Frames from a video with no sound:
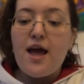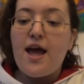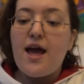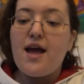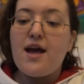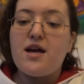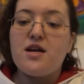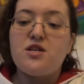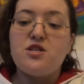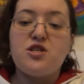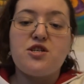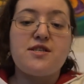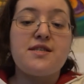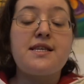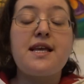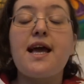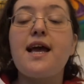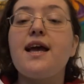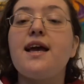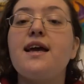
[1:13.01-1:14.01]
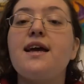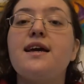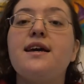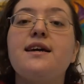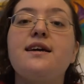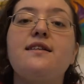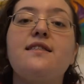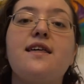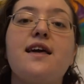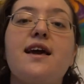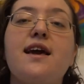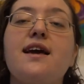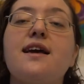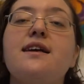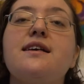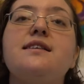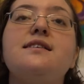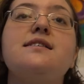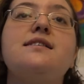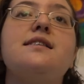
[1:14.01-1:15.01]
and just saying
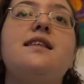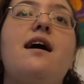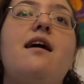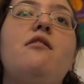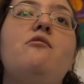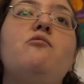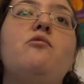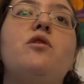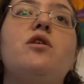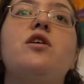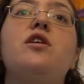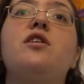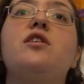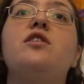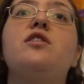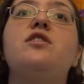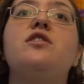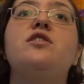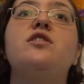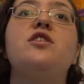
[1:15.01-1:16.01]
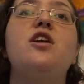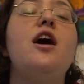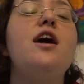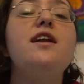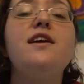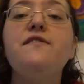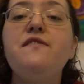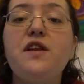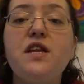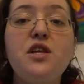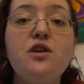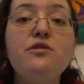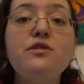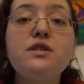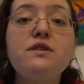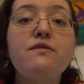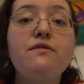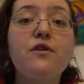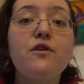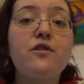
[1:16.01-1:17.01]
things that were not even
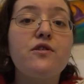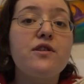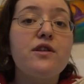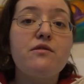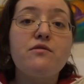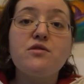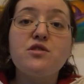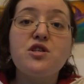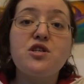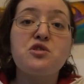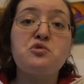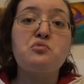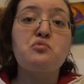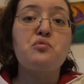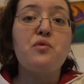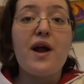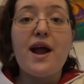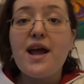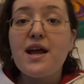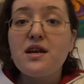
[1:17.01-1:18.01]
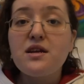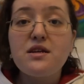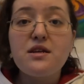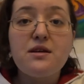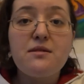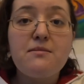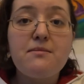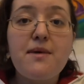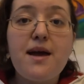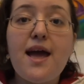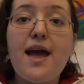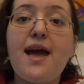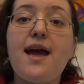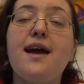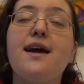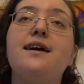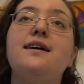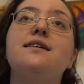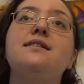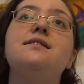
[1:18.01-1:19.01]
useful. They were just random,
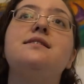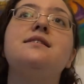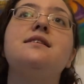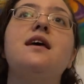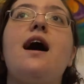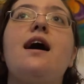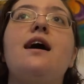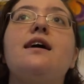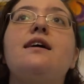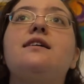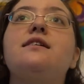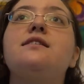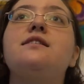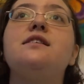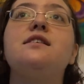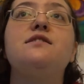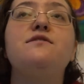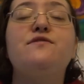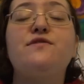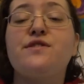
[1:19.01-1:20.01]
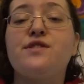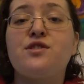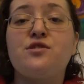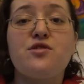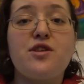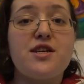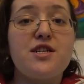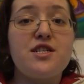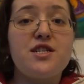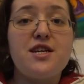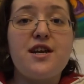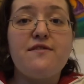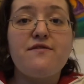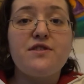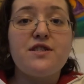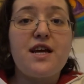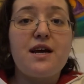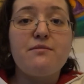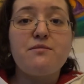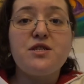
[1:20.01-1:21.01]
and I could see the frustration every
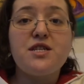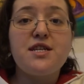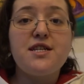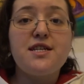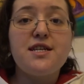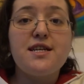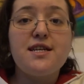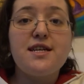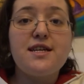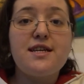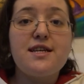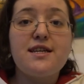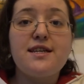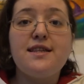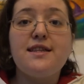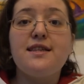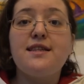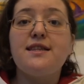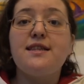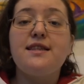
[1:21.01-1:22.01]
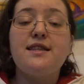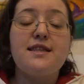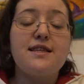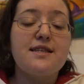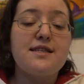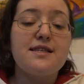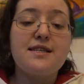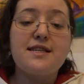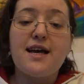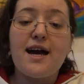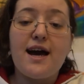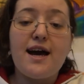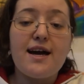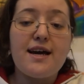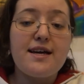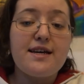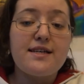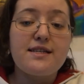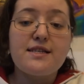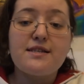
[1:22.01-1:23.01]
time she did it in this
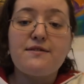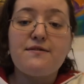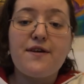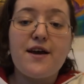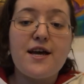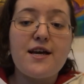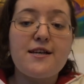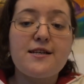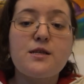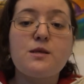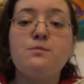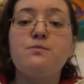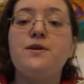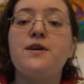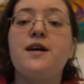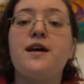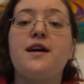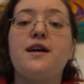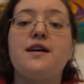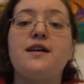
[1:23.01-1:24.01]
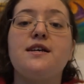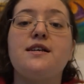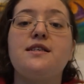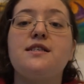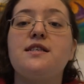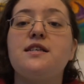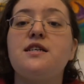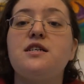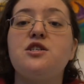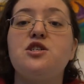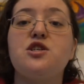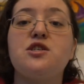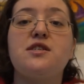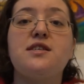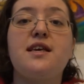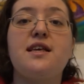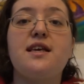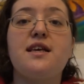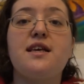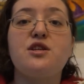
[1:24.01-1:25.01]
guy's face because he just
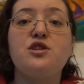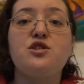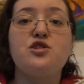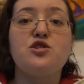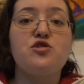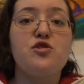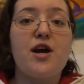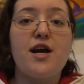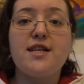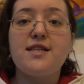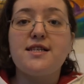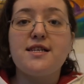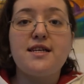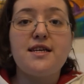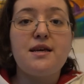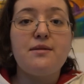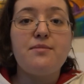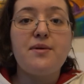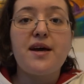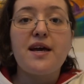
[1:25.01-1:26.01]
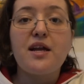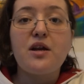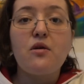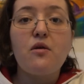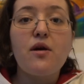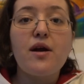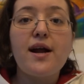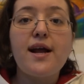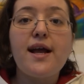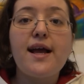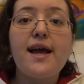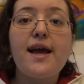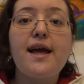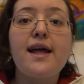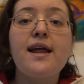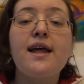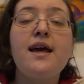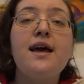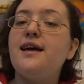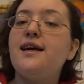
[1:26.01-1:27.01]
tried to keep ignoring
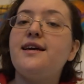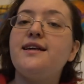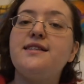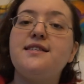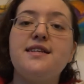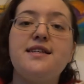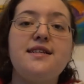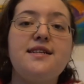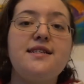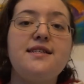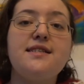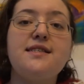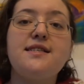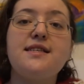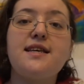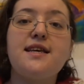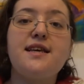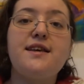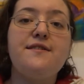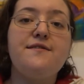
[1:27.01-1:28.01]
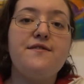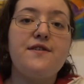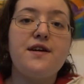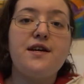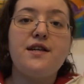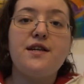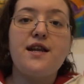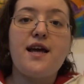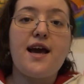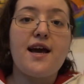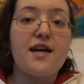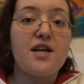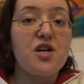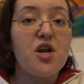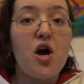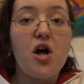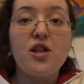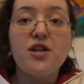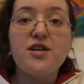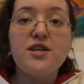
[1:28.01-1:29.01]
it. He didn't even
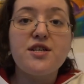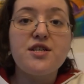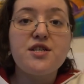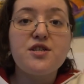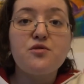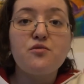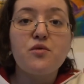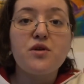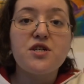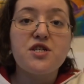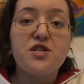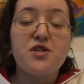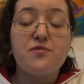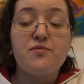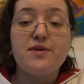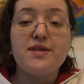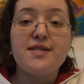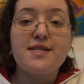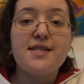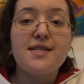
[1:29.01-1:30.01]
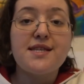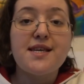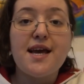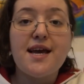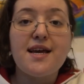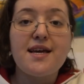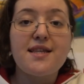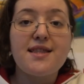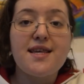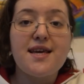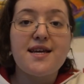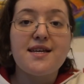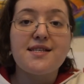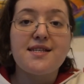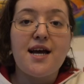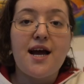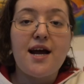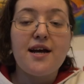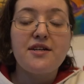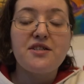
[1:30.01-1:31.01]
acknowledge what she was saying the
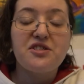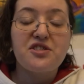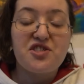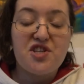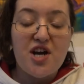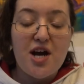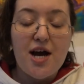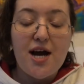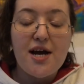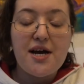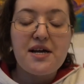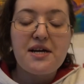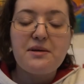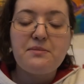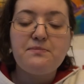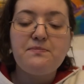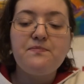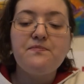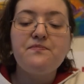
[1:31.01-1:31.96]
entire time.